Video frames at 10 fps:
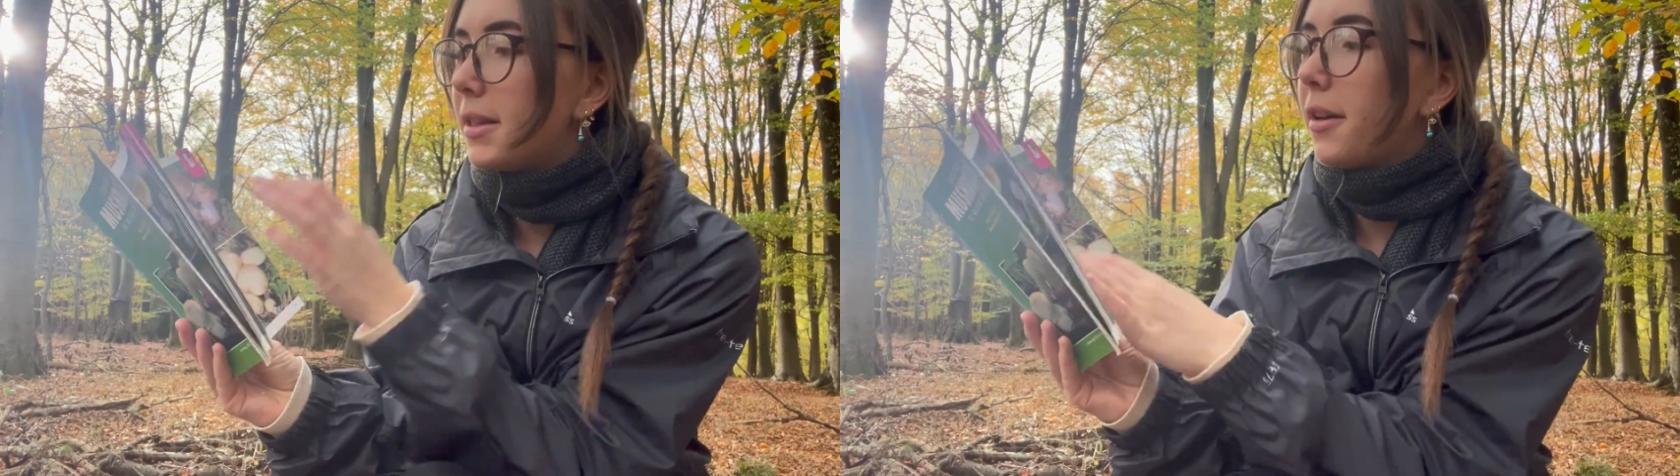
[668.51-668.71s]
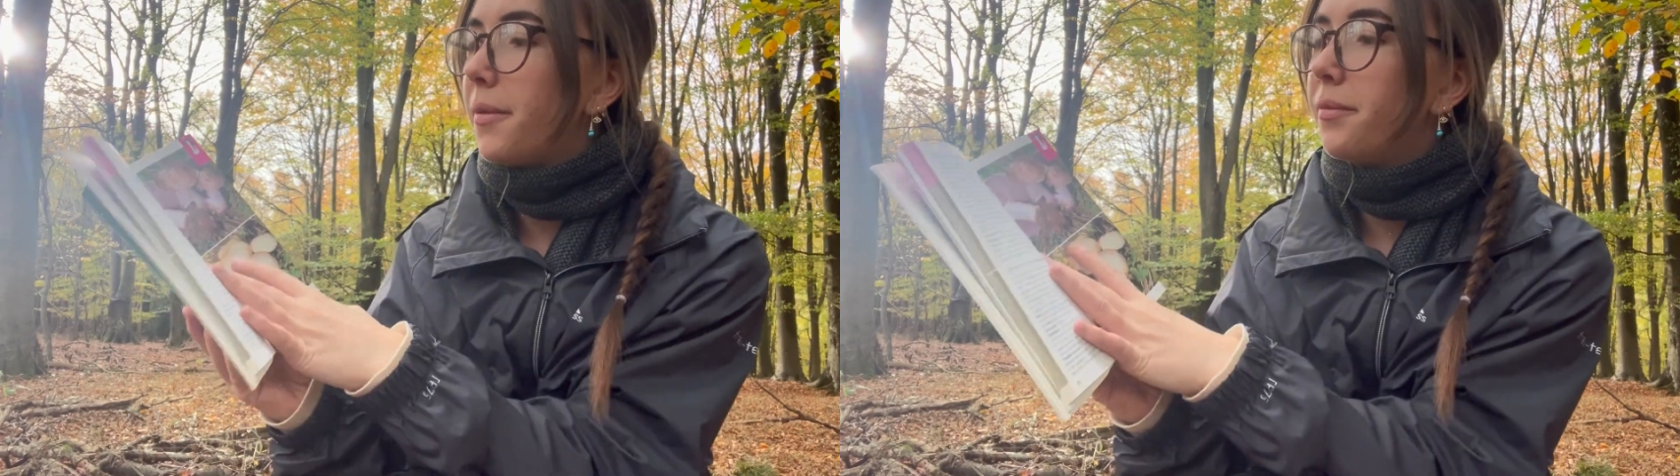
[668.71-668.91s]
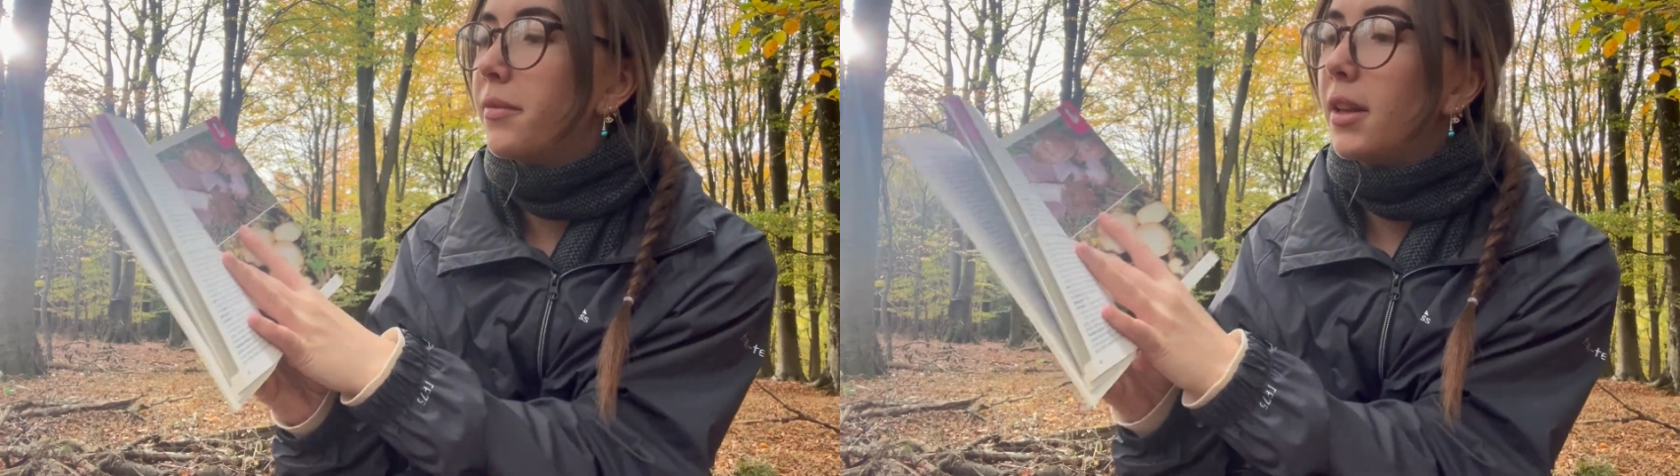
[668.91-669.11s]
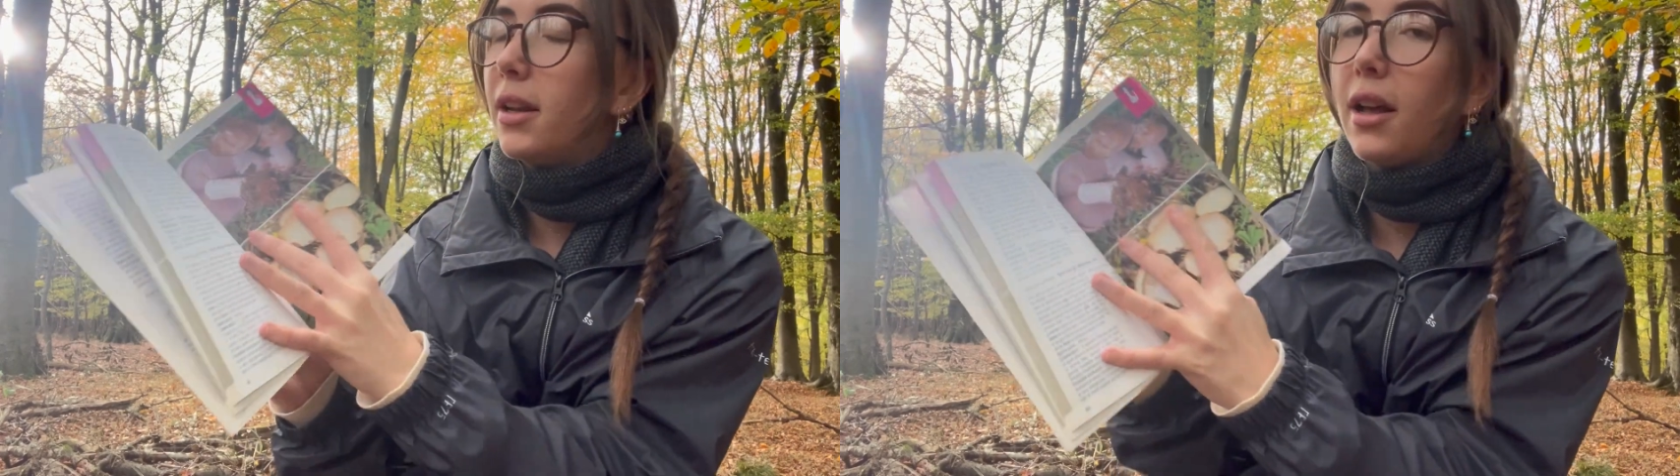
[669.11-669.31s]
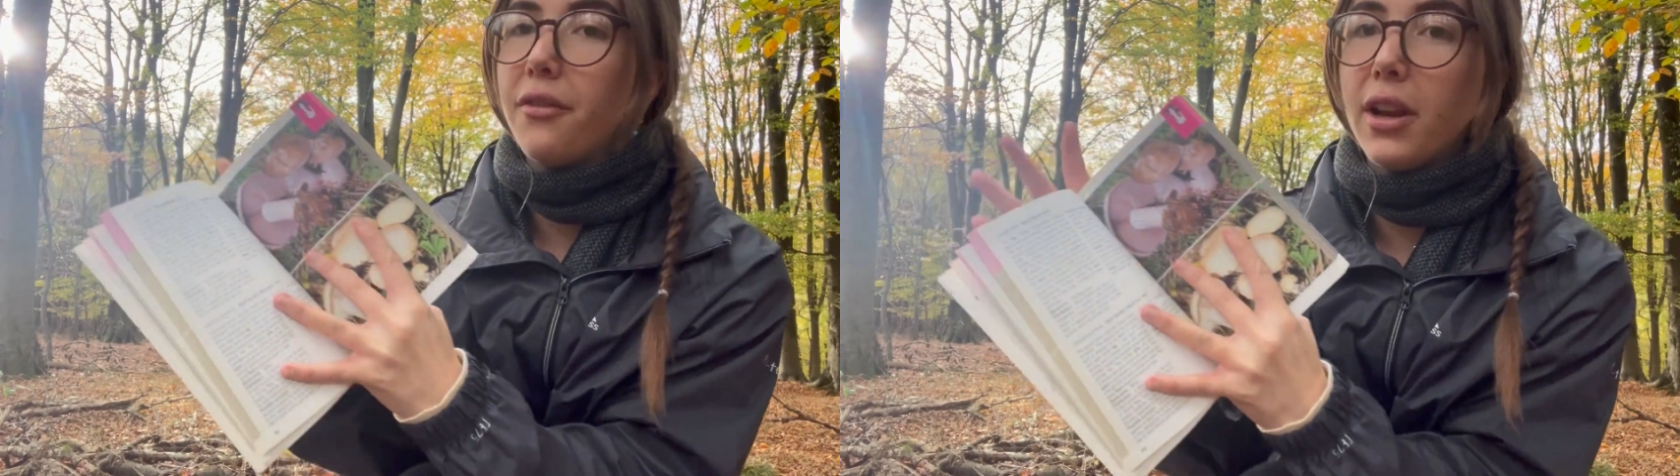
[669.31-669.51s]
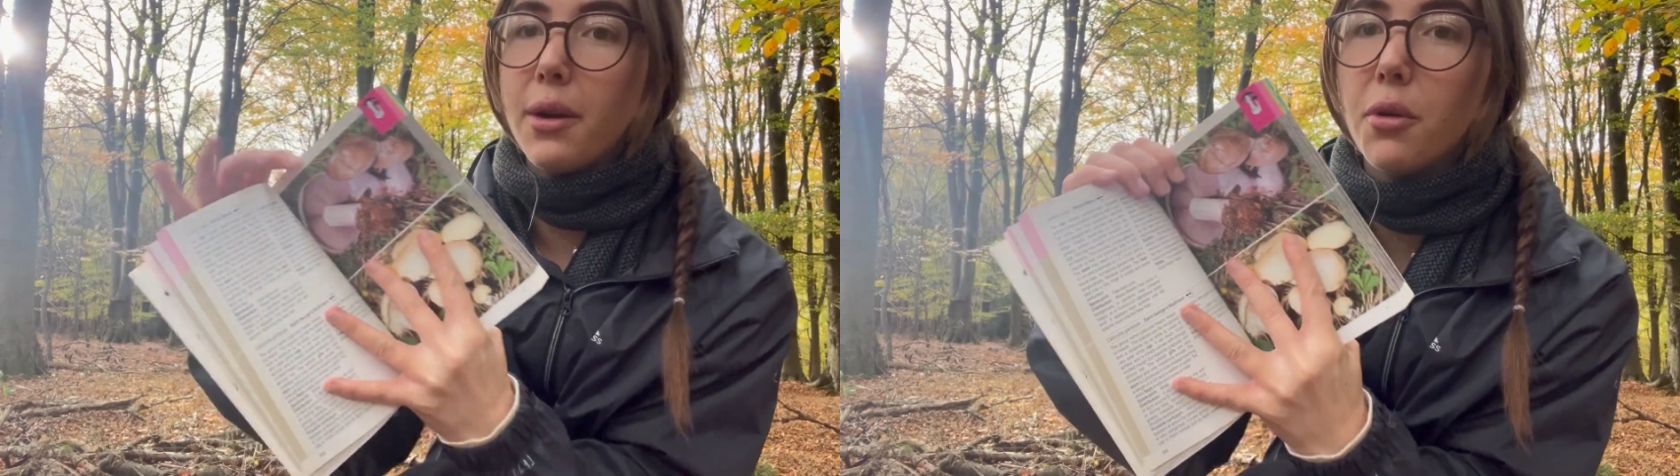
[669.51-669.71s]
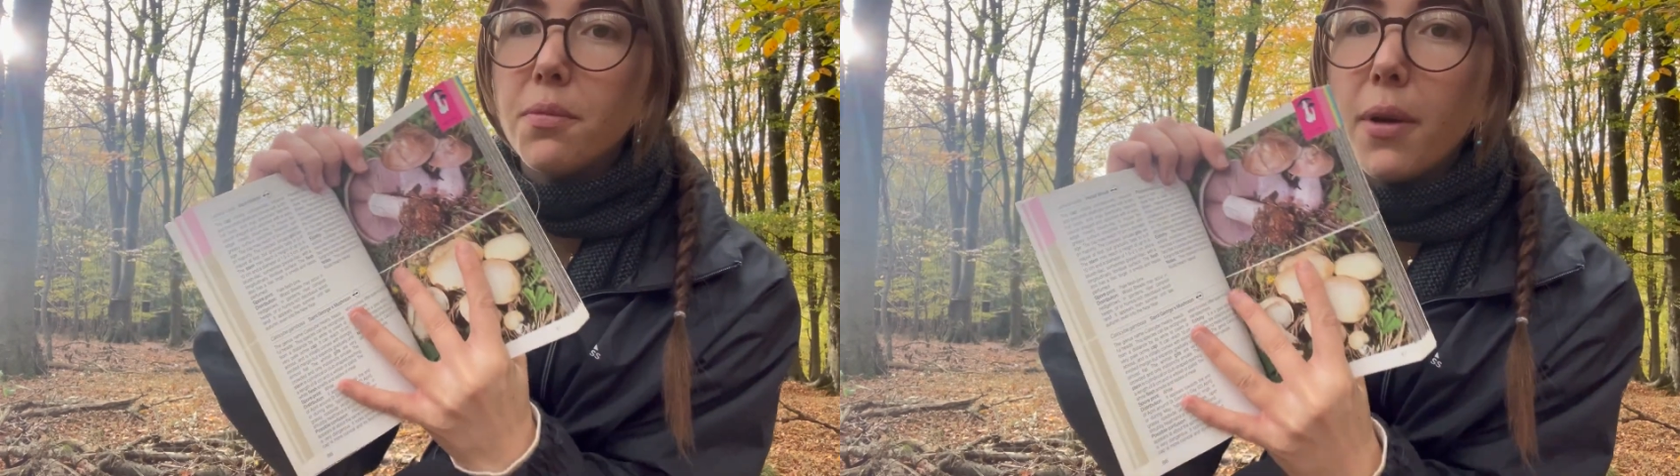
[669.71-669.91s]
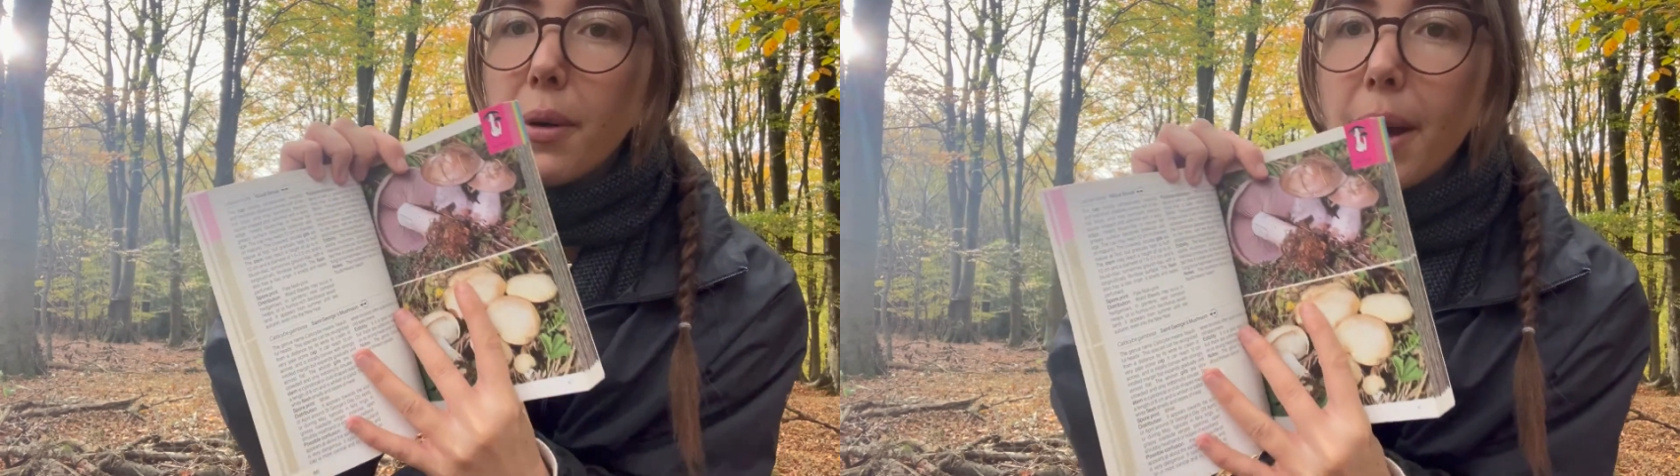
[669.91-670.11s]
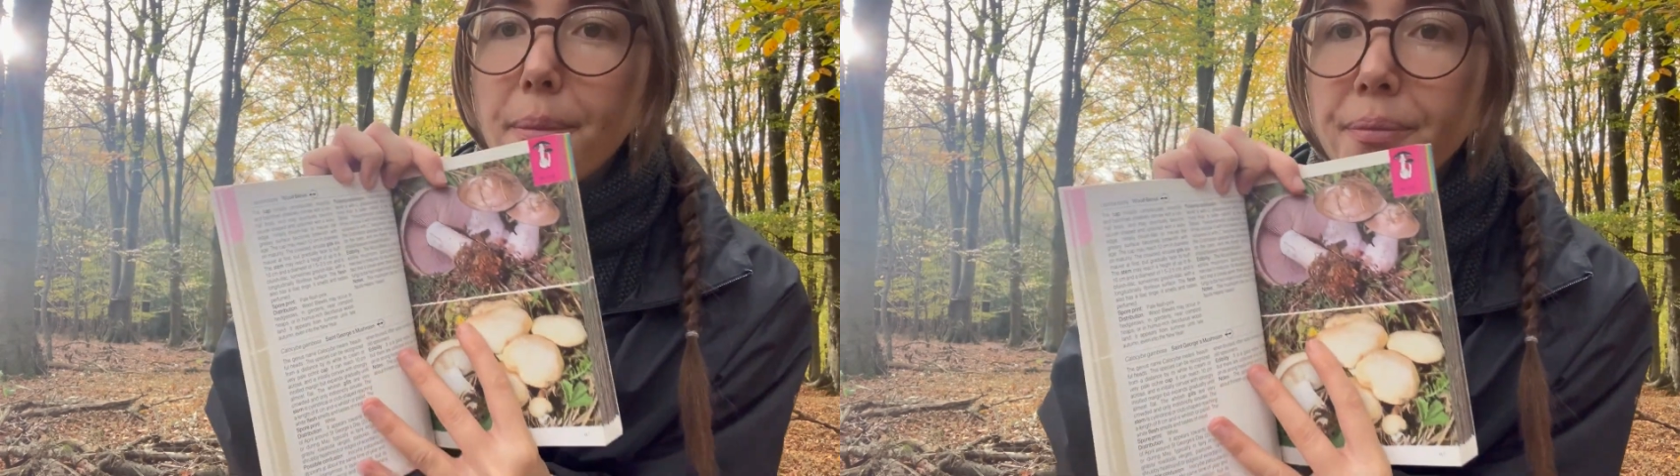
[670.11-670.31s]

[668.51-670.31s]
the lovely wood bluet